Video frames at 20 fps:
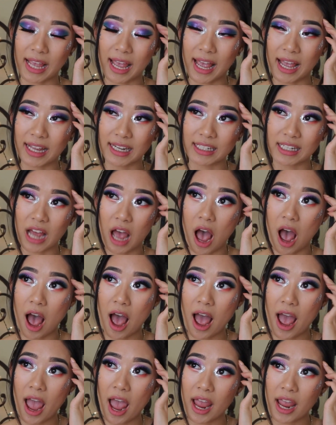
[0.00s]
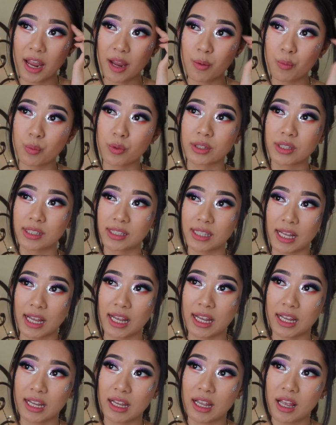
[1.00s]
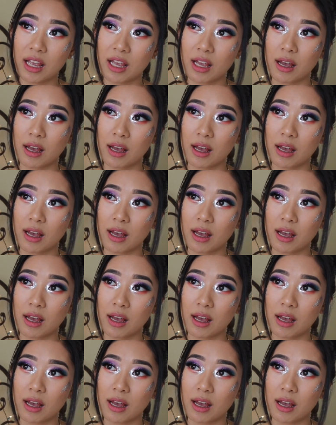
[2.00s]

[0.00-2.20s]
and I would say